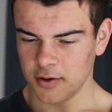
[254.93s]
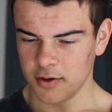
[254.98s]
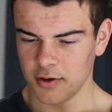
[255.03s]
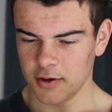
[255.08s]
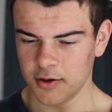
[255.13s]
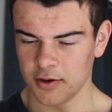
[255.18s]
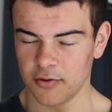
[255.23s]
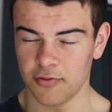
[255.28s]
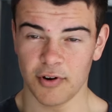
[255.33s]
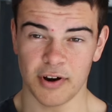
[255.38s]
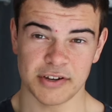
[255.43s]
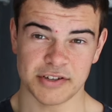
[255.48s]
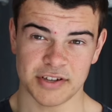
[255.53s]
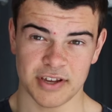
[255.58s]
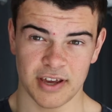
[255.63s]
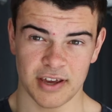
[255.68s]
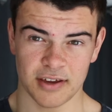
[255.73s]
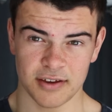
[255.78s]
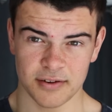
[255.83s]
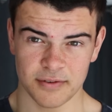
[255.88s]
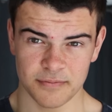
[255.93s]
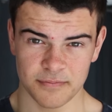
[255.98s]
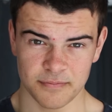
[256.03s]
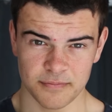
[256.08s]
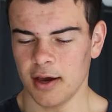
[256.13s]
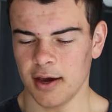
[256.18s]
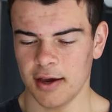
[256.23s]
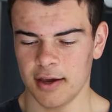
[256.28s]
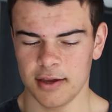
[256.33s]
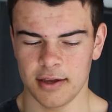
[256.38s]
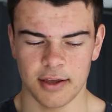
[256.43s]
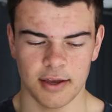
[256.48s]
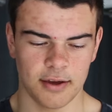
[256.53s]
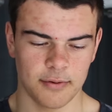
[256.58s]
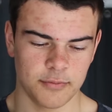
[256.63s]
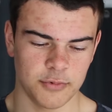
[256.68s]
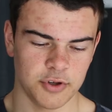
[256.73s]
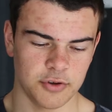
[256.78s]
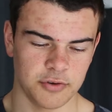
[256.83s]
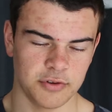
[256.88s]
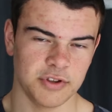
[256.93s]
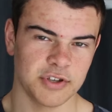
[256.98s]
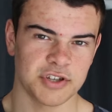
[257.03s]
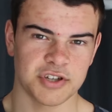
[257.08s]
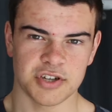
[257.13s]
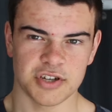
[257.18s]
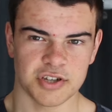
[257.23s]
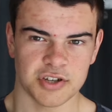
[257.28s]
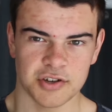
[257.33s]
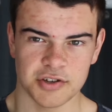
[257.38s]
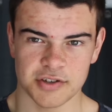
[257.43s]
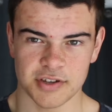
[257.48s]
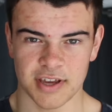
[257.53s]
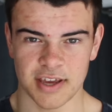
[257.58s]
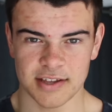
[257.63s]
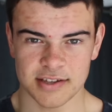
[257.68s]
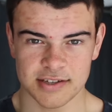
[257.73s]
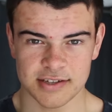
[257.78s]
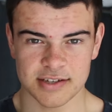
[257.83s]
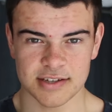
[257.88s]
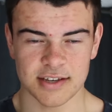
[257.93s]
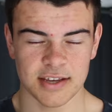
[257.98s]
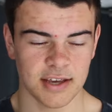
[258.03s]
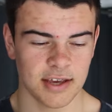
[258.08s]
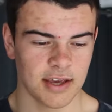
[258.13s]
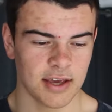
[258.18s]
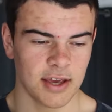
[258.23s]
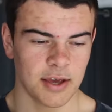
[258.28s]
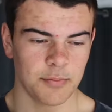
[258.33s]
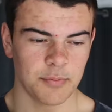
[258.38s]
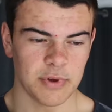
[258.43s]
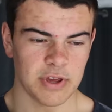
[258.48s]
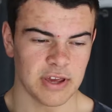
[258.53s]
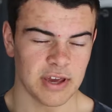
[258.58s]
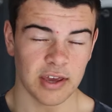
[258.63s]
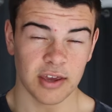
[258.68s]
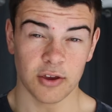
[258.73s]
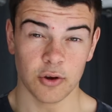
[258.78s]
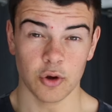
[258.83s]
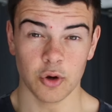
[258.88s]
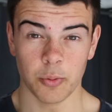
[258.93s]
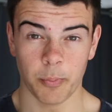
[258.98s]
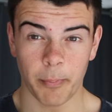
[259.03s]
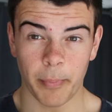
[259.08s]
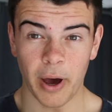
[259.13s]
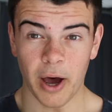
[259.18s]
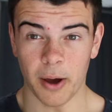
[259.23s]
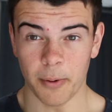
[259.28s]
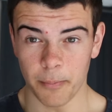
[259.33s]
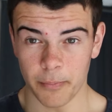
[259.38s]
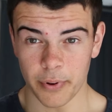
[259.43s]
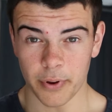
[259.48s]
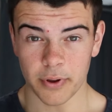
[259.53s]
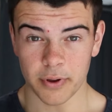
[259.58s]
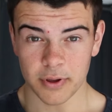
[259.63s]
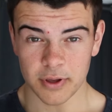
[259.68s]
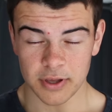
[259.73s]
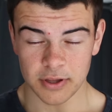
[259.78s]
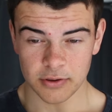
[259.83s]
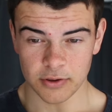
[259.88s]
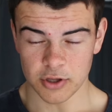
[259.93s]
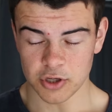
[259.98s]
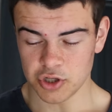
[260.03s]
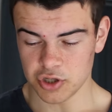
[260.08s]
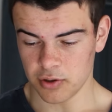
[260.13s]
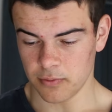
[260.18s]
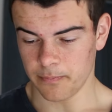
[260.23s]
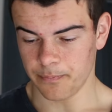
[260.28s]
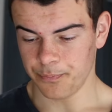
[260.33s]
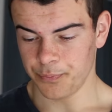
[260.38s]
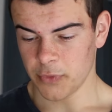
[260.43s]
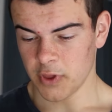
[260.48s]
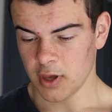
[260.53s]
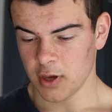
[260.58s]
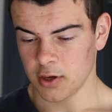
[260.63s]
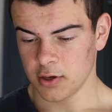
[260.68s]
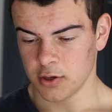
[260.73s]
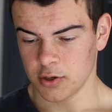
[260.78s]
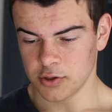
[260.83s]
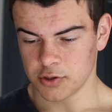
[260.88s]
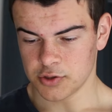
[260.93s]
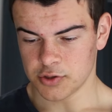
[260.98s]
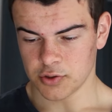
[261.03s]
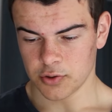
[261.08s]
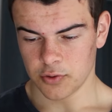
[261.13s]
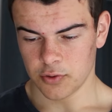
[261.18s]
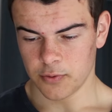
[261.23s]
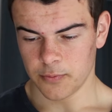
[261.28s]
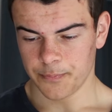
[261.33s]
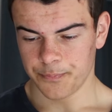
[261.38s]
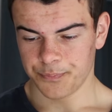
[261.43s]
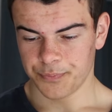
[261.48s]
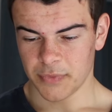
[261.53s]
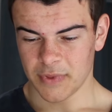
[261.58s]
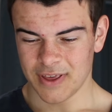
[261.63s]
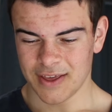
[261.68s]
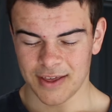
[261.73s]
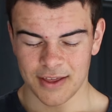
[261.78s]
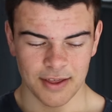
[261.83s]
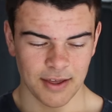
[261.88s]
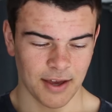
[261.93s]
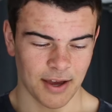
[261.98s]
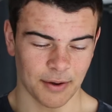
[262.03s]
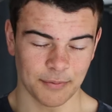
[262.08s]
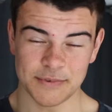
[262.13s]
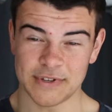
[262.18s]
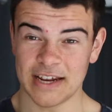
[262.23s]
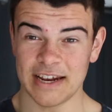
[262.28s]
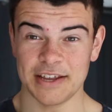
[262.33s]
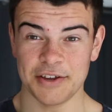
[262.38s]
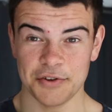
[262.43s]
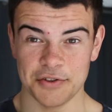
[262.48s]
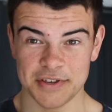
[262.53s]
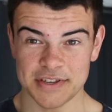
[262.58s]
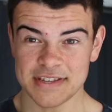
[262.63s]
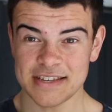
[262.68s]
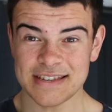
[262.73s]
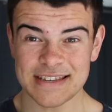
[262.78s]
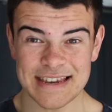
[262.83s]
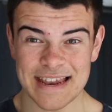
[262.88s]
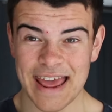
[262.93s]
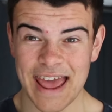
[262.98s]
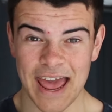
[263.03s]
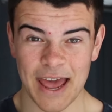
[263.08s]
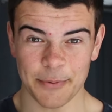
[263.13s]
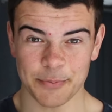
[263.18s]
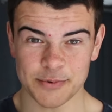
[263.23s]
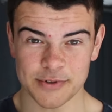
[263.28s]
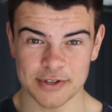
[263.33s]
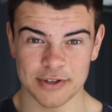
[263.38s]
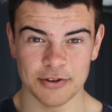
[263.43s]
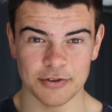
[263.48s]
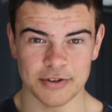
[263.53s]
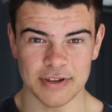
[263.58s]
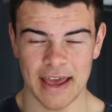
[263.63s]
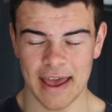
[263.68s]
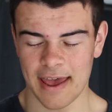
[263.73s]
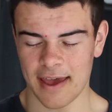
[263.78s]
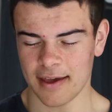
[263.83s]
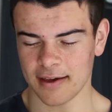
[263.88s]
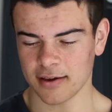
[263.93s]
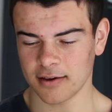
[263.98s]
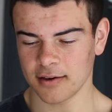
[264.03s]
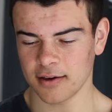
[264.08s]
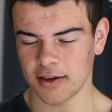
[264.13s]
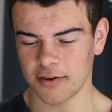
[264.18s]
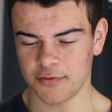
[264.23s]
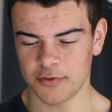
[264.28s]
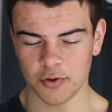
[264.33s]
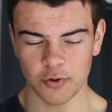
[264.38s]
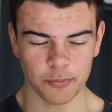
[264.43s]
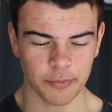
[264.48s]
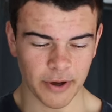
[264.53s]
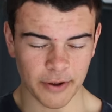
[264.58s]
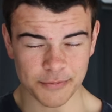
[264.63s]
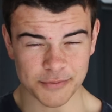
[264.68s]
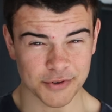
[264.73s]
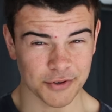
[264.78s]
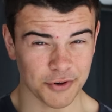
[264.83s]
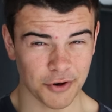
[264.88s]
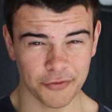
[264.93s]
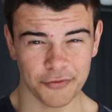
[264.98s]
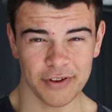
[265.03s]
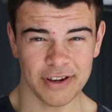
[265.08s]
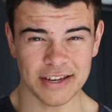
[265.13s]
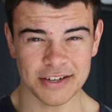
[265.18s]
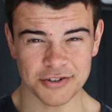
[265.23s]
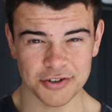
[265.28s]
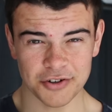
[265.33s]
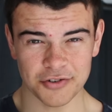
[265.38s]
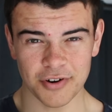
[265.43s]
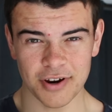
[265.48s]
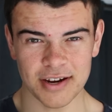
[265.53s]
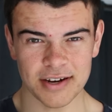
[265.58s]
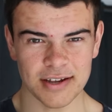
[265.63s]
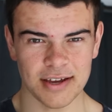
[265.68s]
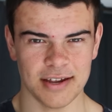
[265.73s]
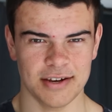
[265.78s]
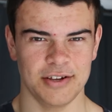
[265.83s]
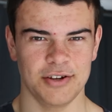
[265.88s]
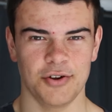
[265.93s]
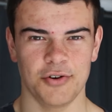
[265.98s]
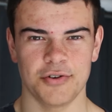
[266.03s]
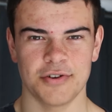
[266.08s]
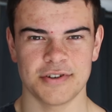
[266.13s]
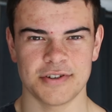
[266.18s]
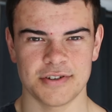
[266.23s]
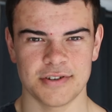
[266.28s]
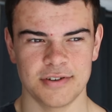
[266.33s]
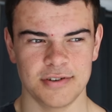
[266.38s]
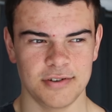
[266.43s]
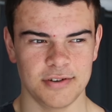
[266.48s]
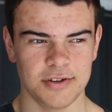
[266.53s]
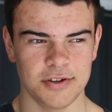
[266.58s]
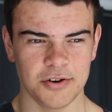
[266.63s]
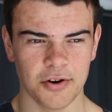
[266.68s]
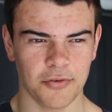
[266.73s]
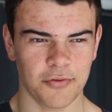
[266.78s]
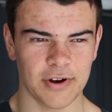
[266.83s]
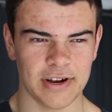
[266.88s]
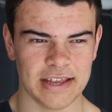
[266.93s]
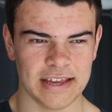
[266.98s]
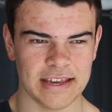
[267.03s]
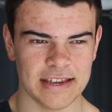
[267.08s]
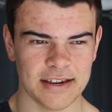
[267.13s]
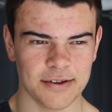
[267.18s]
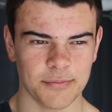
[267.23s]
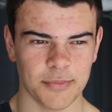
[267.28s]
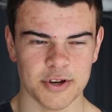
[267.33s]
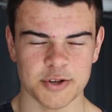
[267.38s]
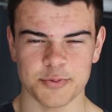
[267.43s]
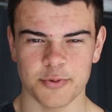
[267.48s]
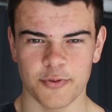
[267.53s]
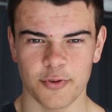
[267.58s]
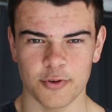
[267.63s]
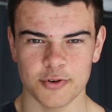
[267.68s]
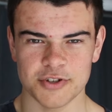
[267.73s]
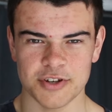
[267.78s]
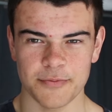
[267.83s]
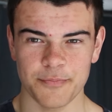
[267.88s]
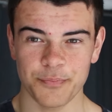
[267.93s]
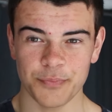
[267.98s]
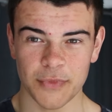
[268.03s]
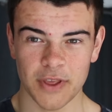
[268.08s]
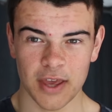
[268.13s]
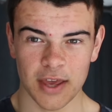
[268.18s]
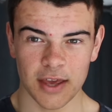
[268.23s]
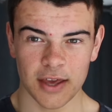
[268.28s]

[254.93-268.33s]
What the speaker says: rice cake. I am doing this just because it gets me a good pump in the gym. So I'm telling you, this is an absolute hack. If your pumps are not feeling too great and you notice you're not really eating much before gym,